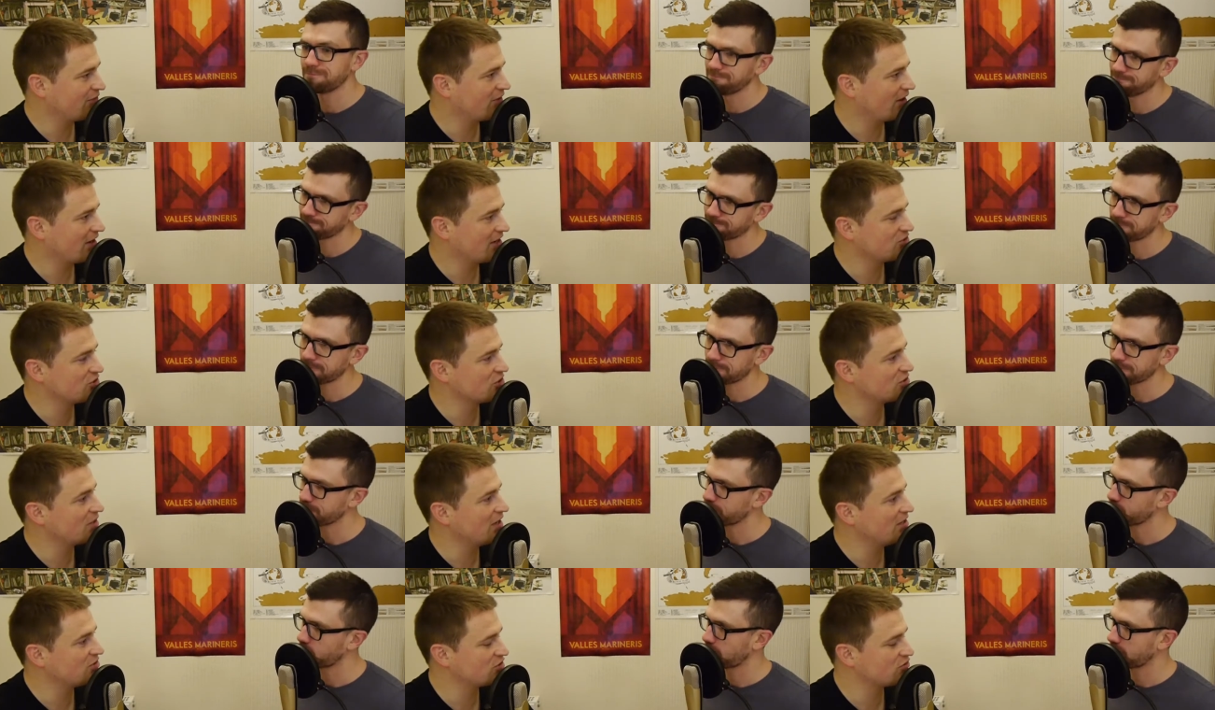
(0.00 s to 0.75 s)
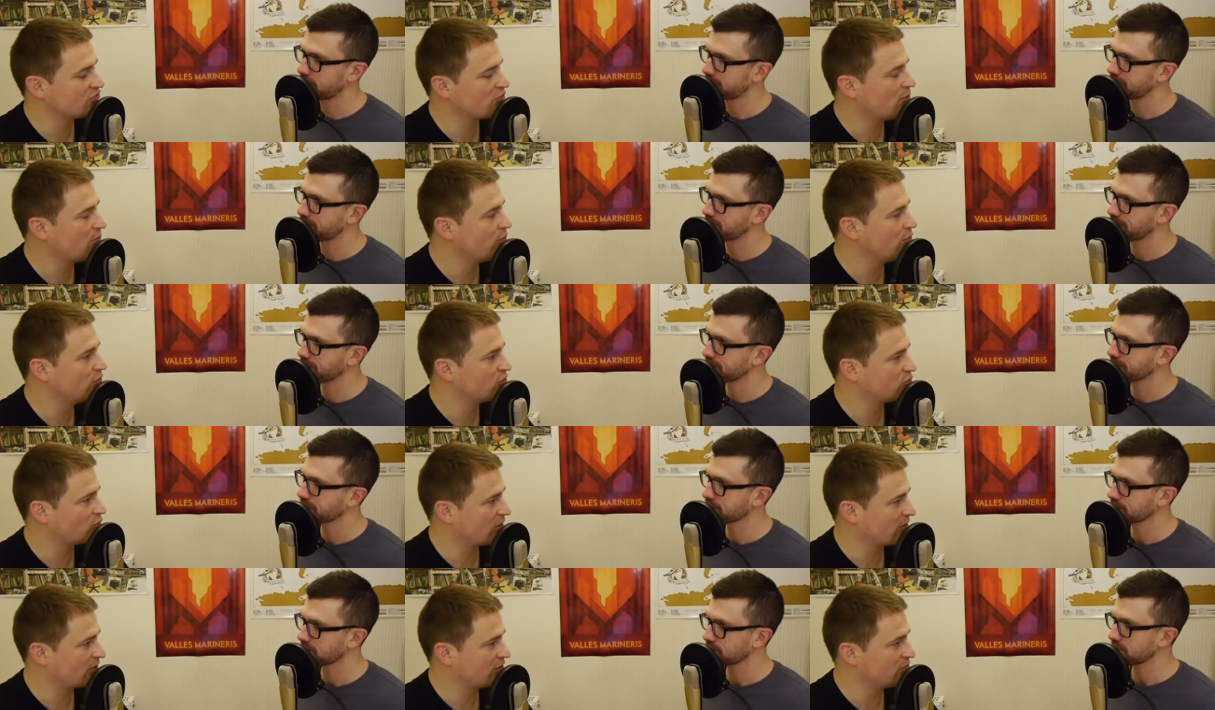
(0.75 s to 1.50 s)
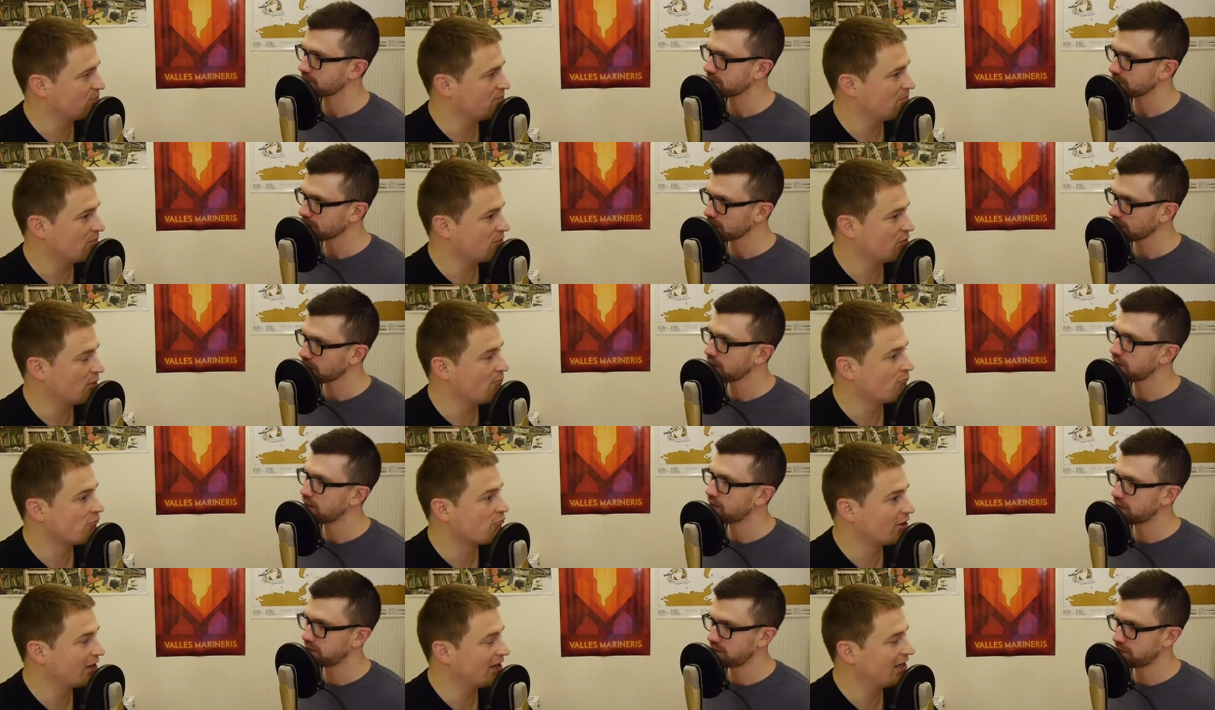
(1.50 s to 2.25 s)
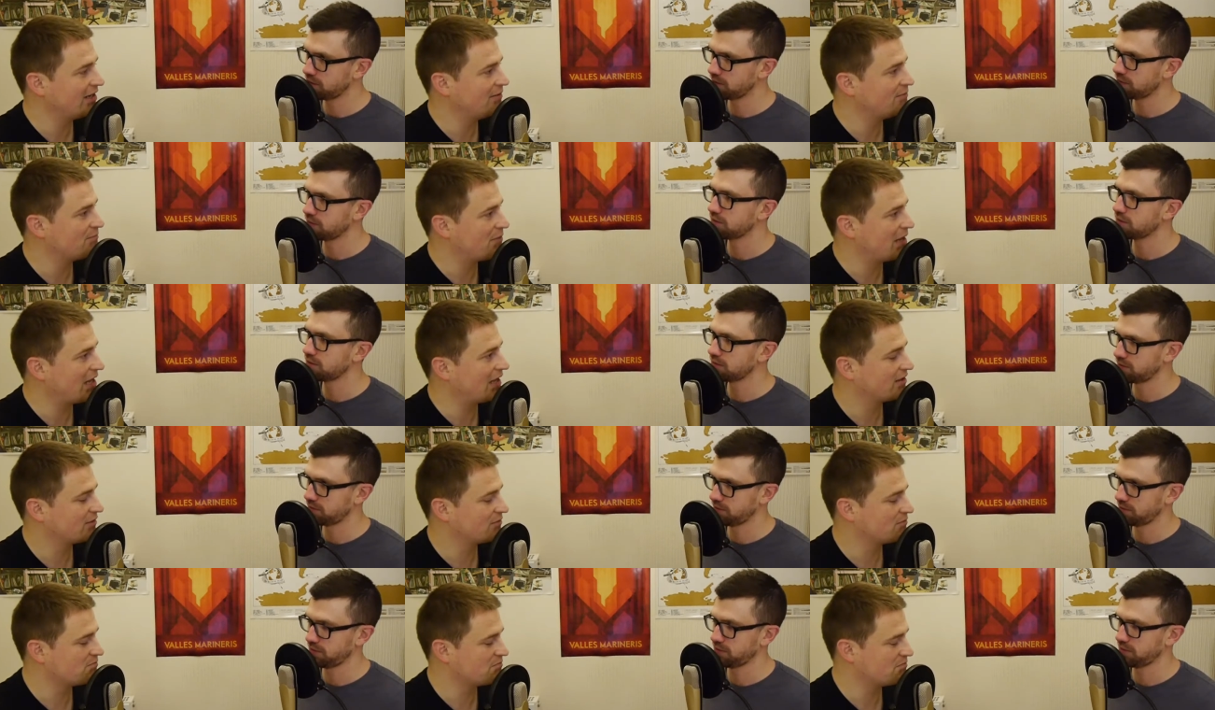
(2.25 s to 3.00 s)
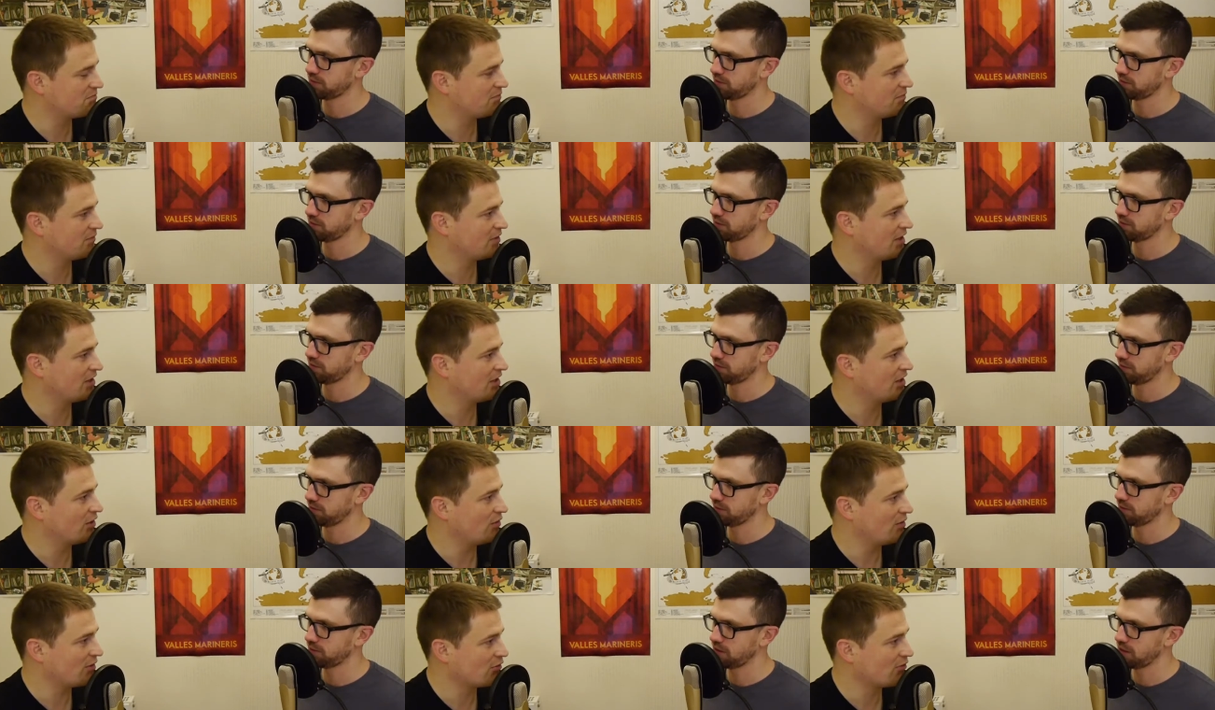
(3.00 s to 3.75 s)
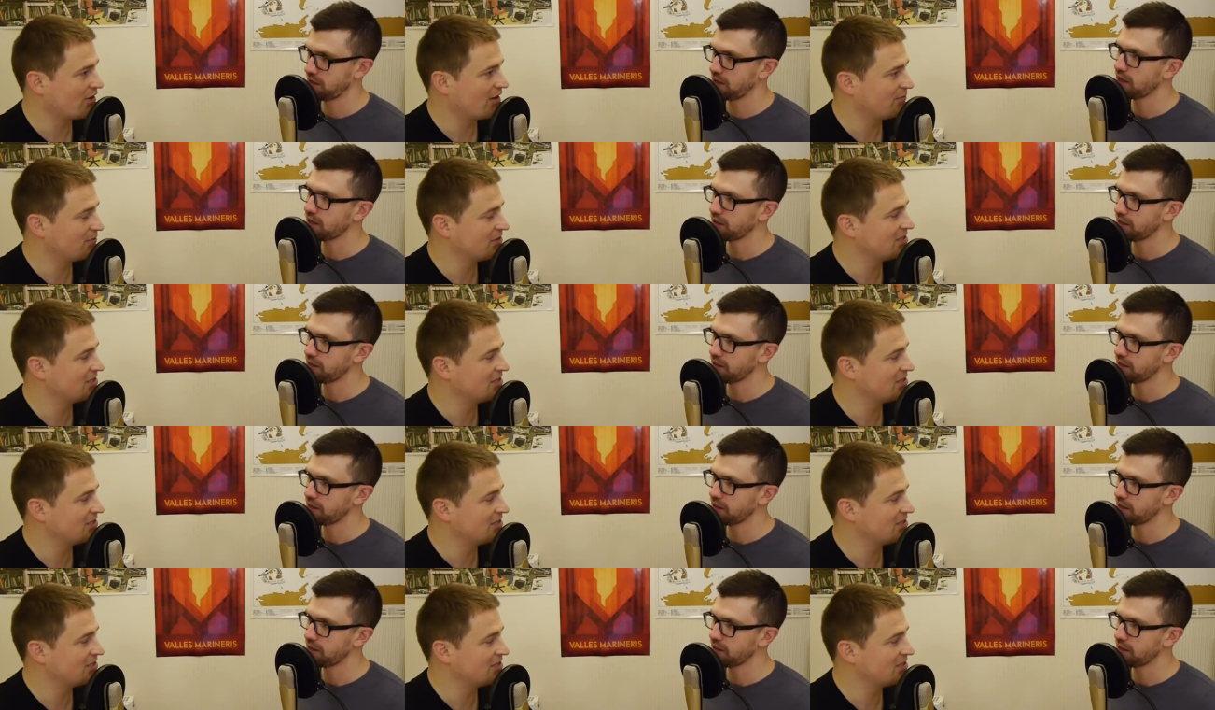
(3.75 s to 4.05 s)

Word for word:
Speaker 1: Fa- it's just it just removes one of those the really big, you know, great